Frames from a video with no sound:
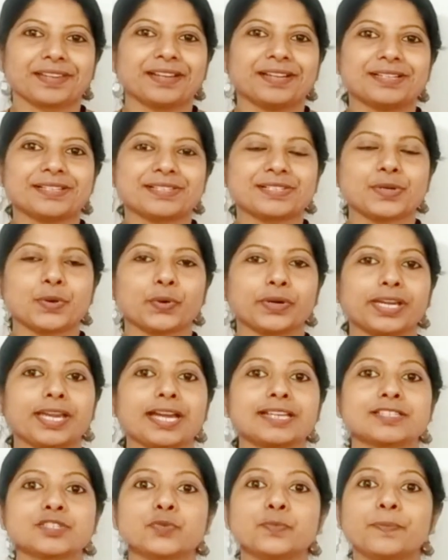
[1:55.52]
So he has
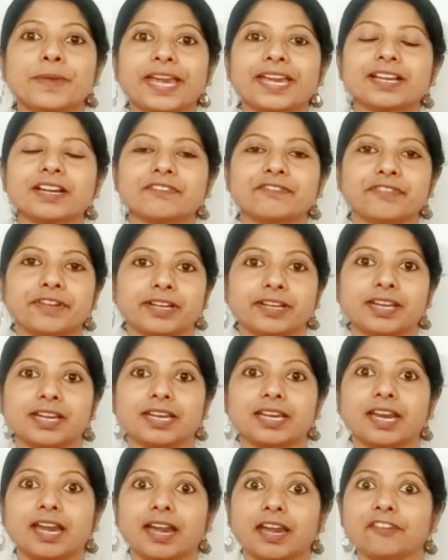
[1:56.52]
to make a very
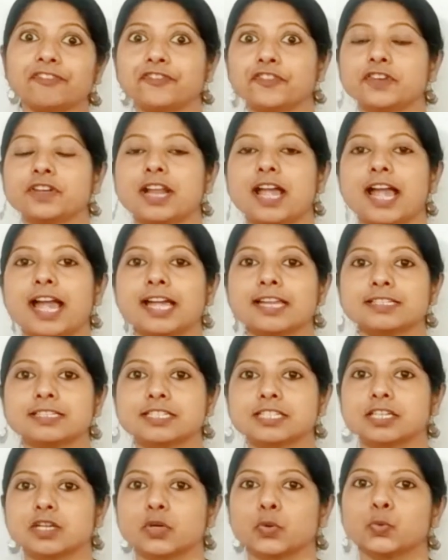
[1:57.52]
careful and
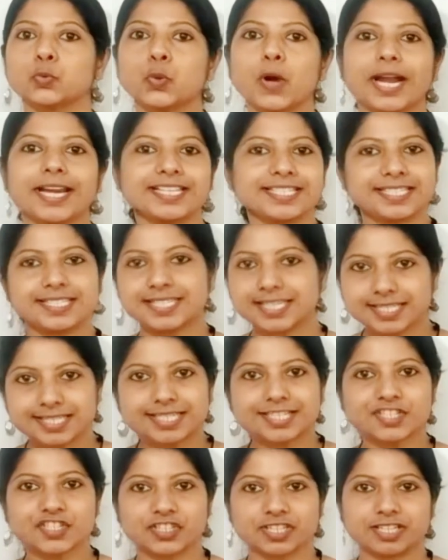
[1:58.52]
wise
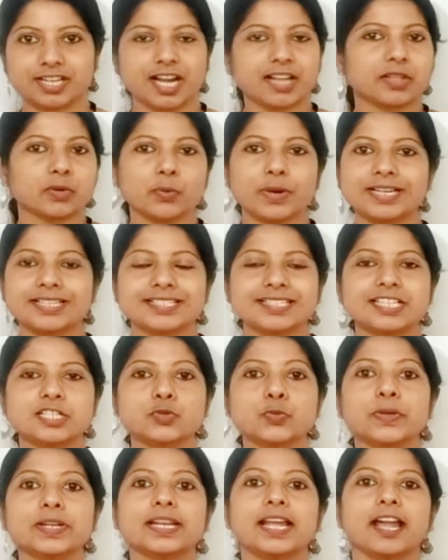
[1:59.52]
decision, otherwise it
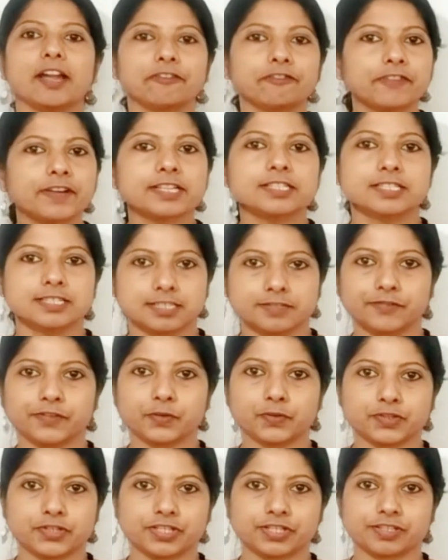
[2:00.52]
will affect his
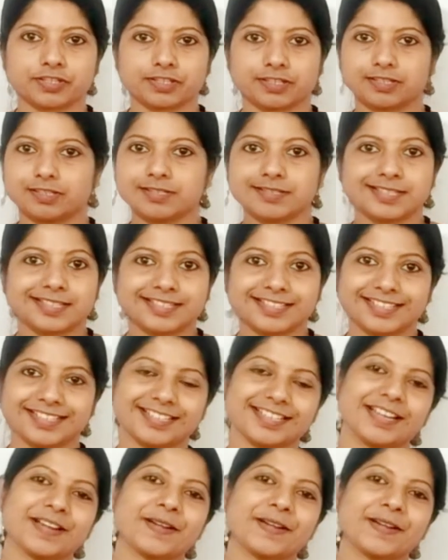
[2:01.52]
future, isn't it?